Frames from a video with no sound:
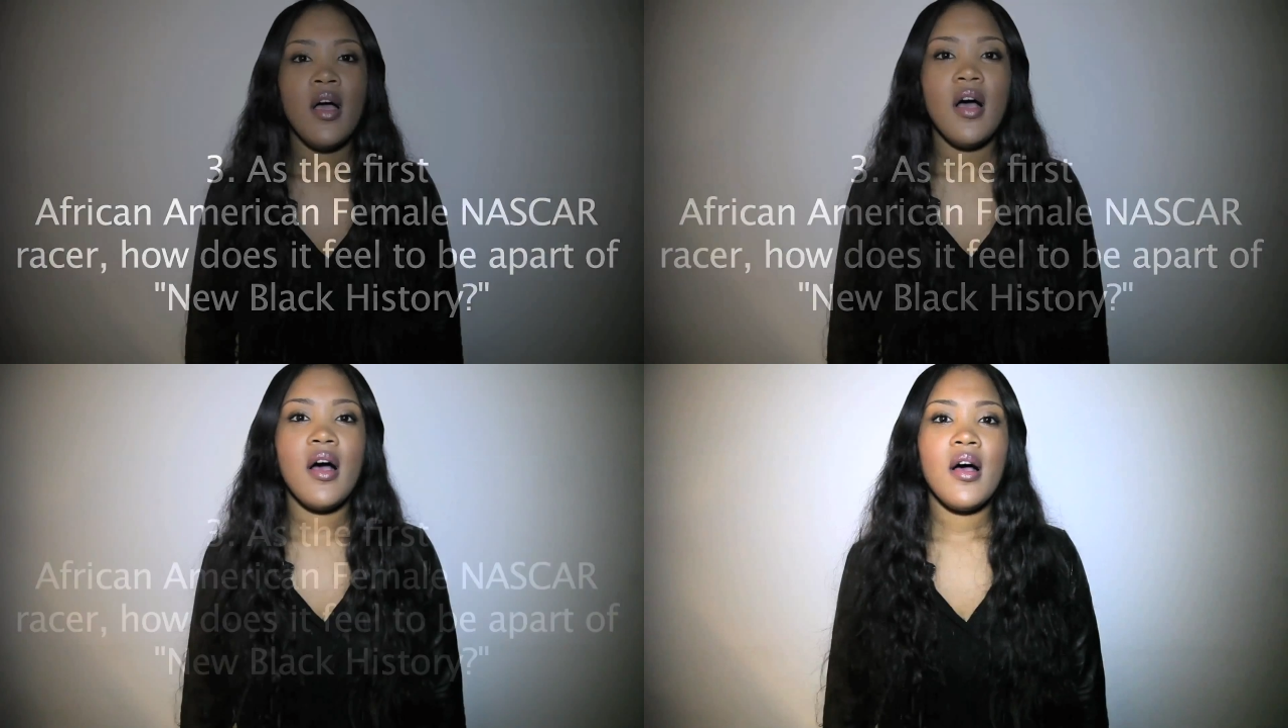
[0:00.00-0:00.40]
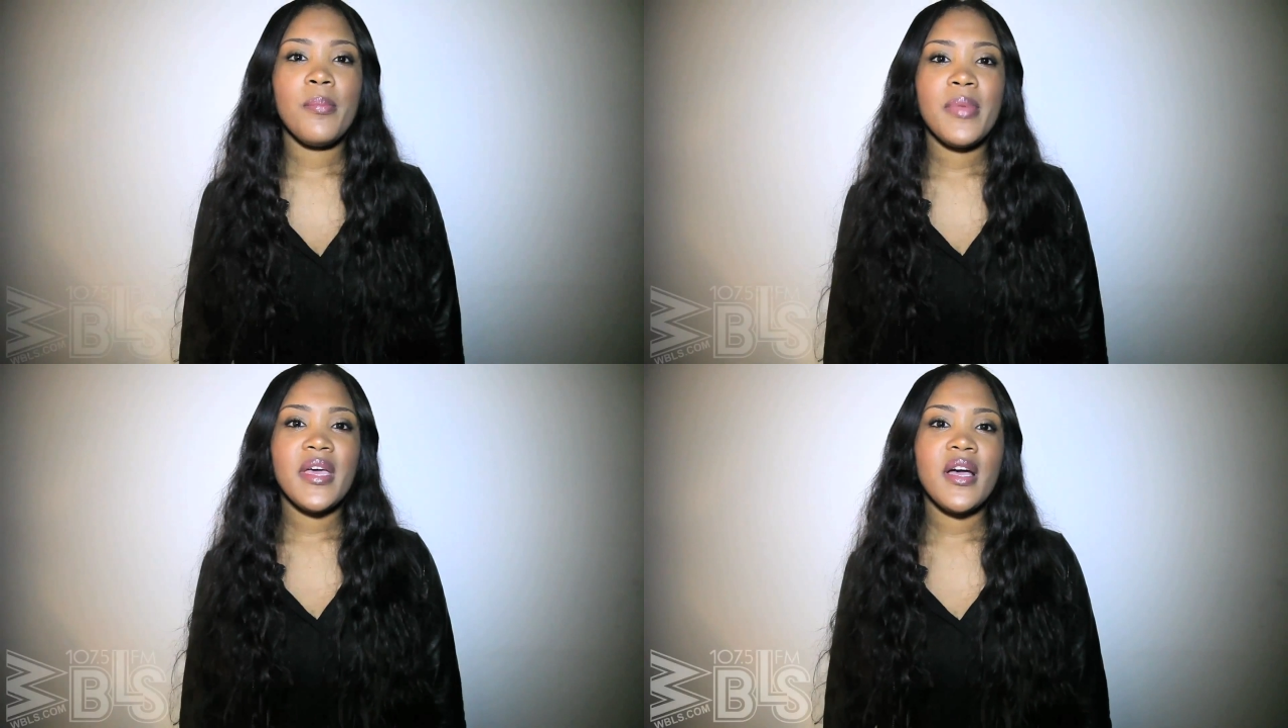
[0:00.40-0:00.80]

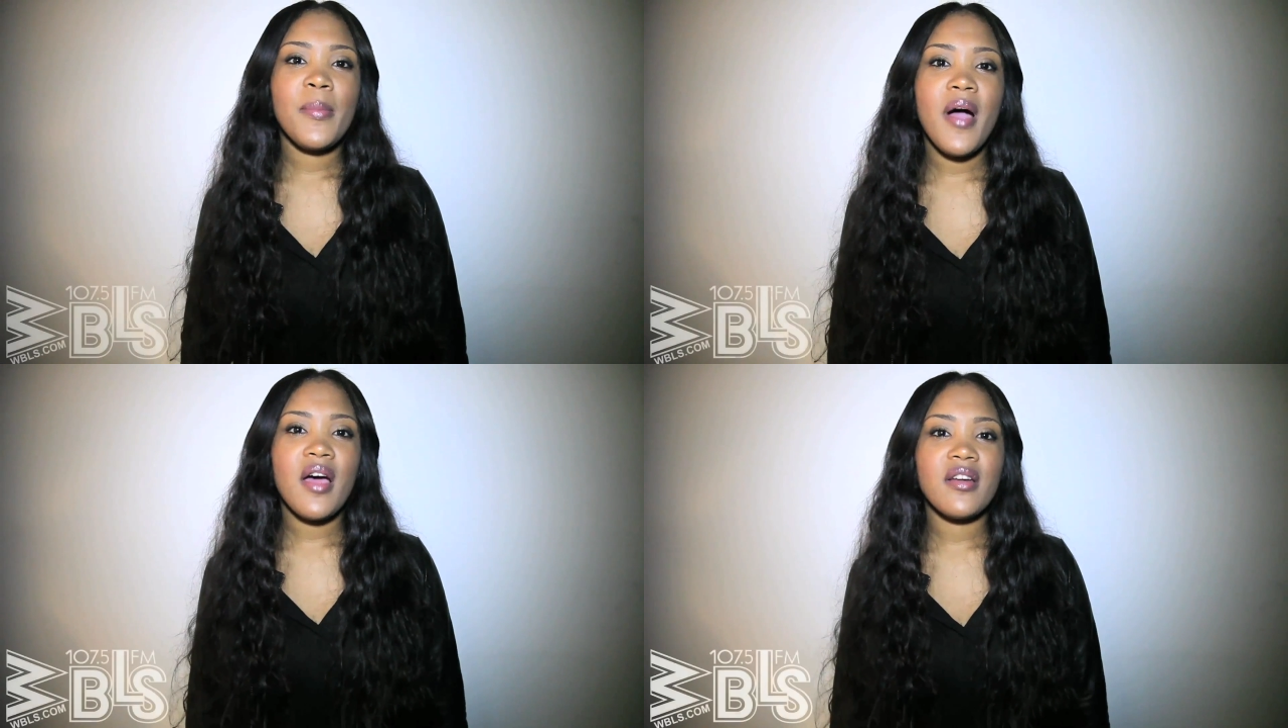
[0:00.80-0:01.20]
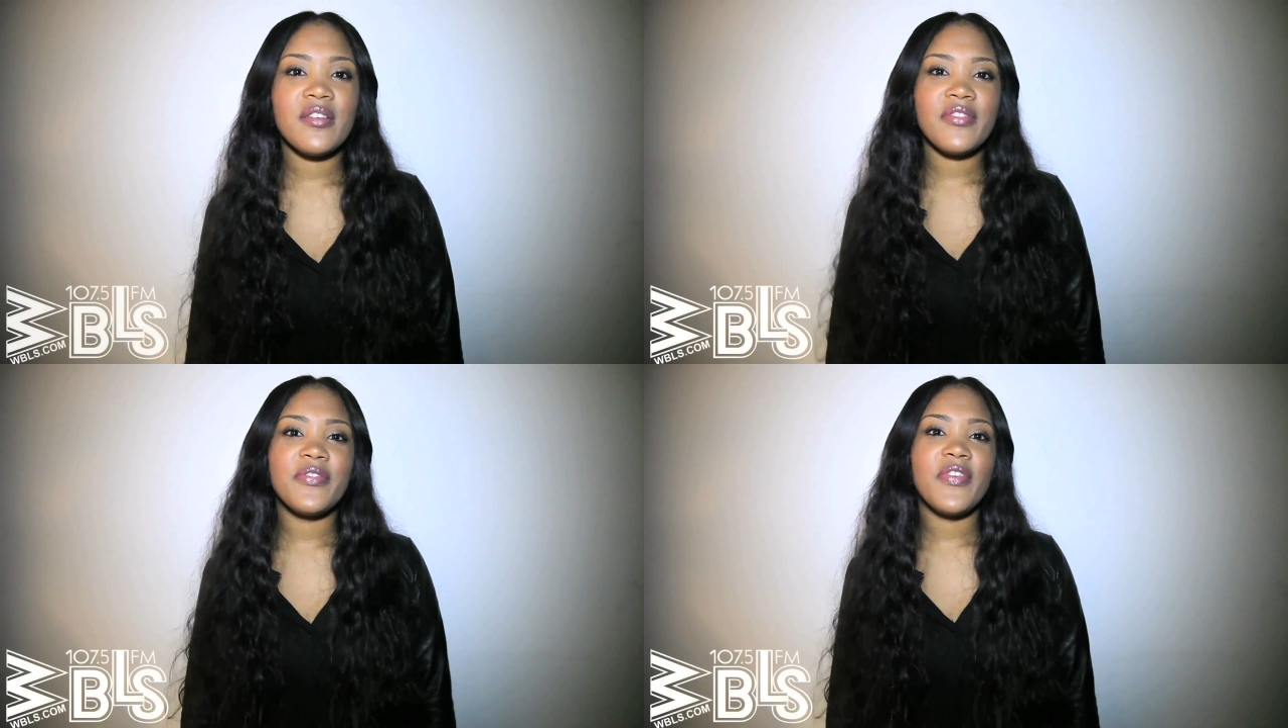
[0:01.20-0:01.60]
Um, being a part
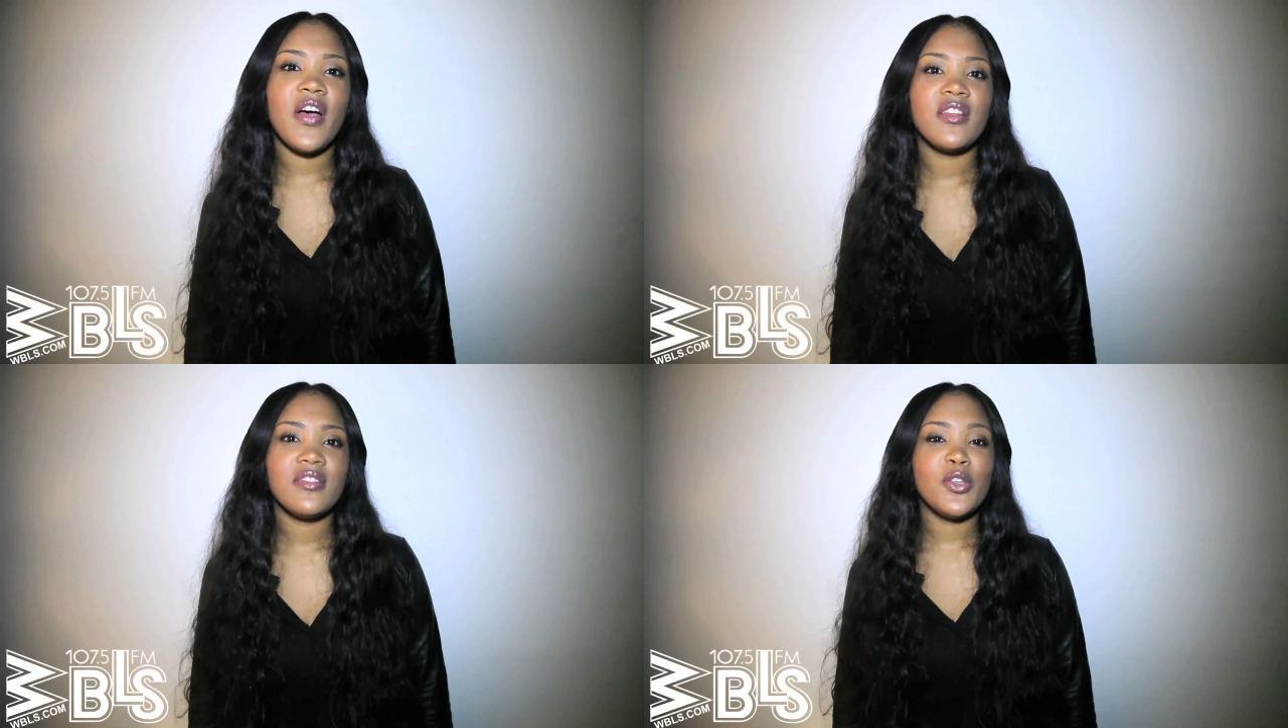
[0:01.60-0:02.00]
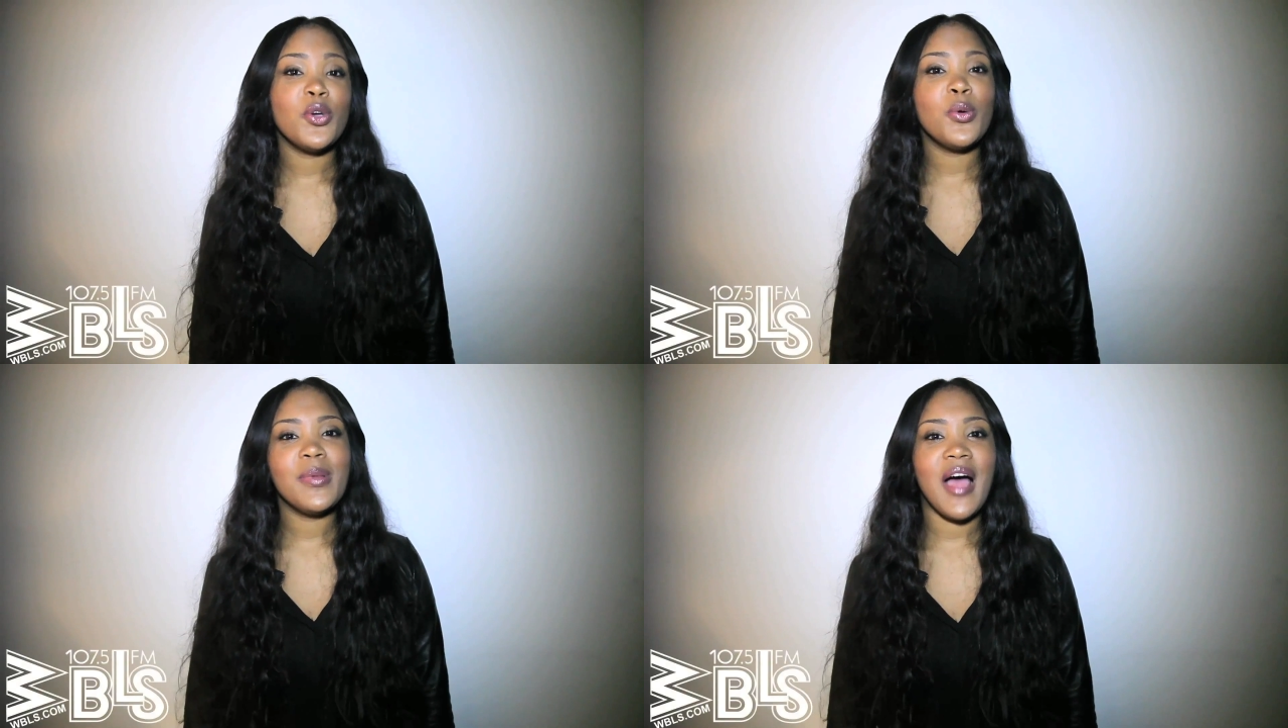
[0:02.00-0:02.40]
of
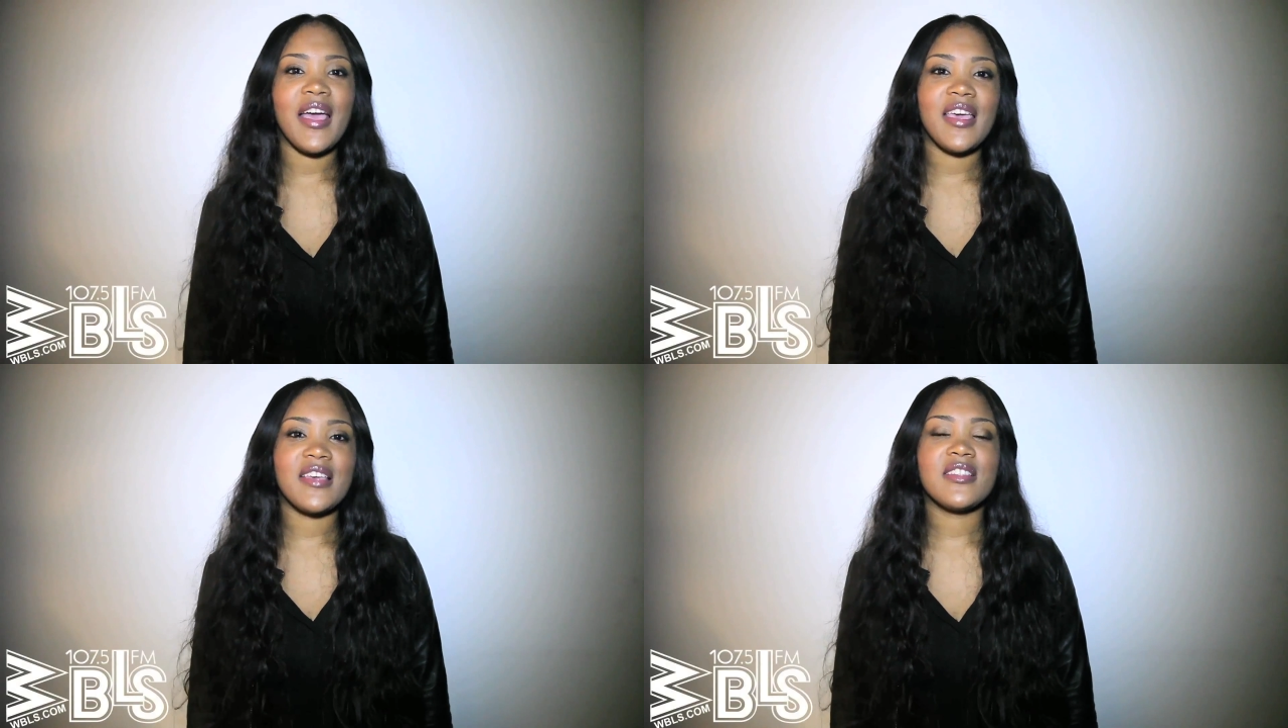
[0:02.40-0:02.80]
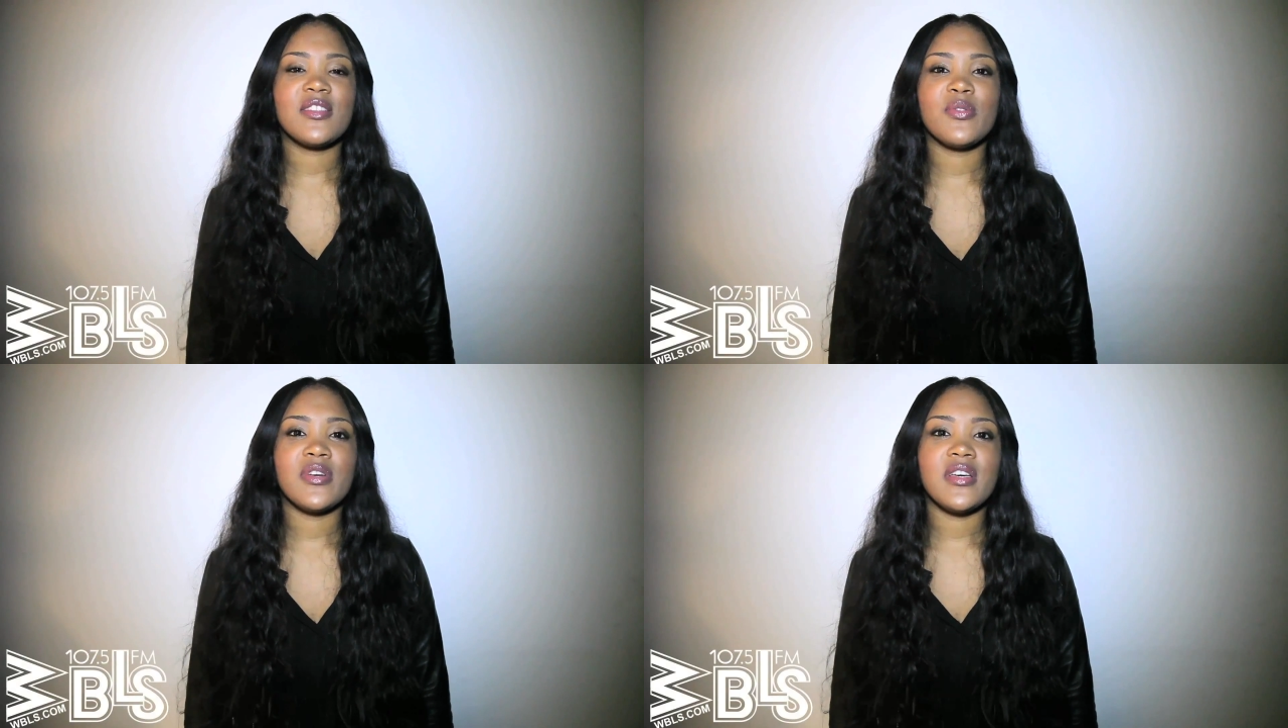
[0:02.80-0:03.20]
new black
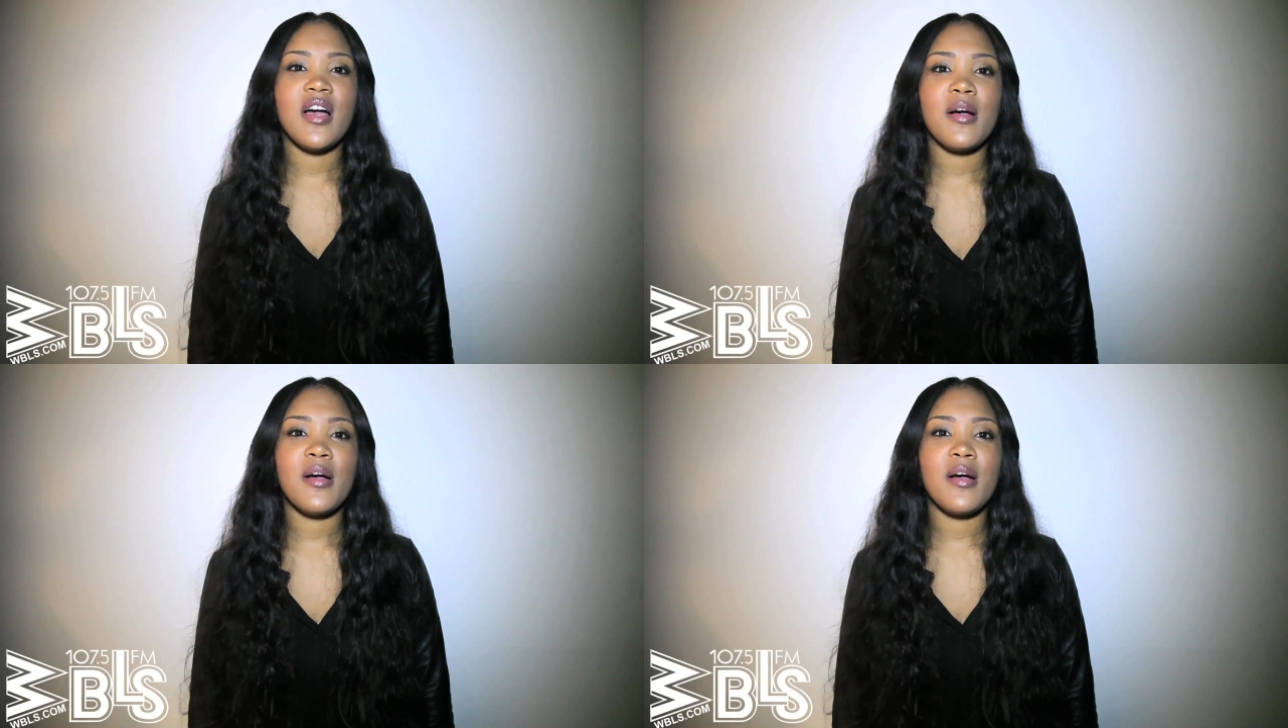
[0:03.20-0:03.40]
history.